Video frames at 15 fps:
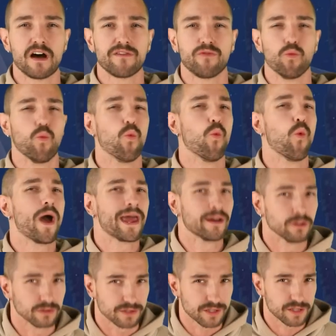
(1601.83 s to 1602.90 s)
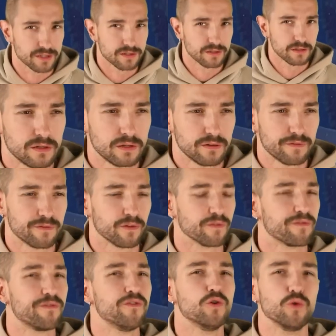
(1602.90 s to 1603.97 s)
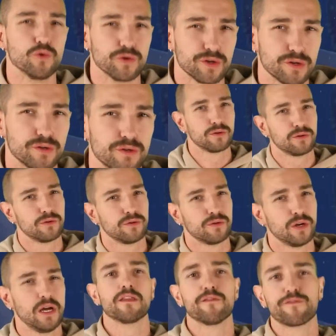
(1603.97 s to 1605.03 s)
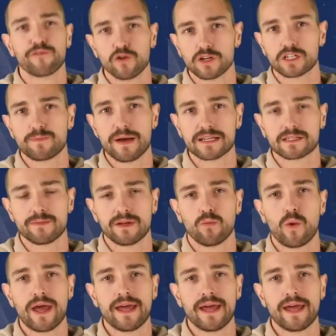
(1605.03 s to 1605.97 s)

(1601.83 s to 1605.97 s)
off whales for food. The first specimen